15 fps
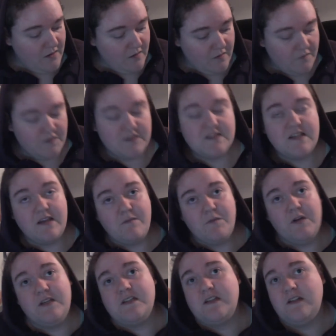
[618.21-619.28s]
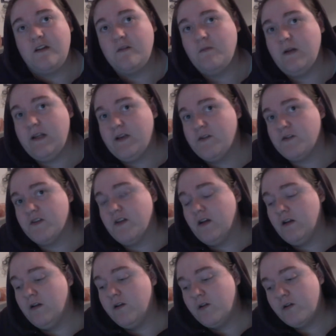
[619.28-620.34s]
For the same reason I don't really use the
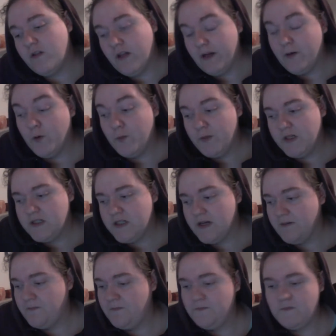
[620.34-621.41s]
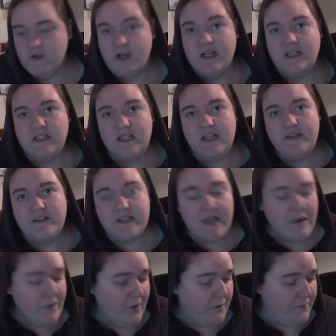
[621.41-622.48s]
Lenormand, I'm trying to learn the
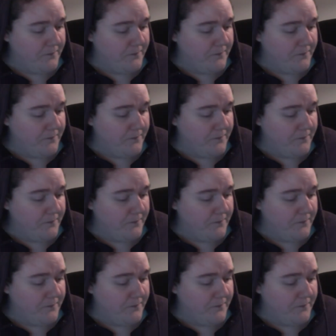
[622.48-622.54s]
Tarot.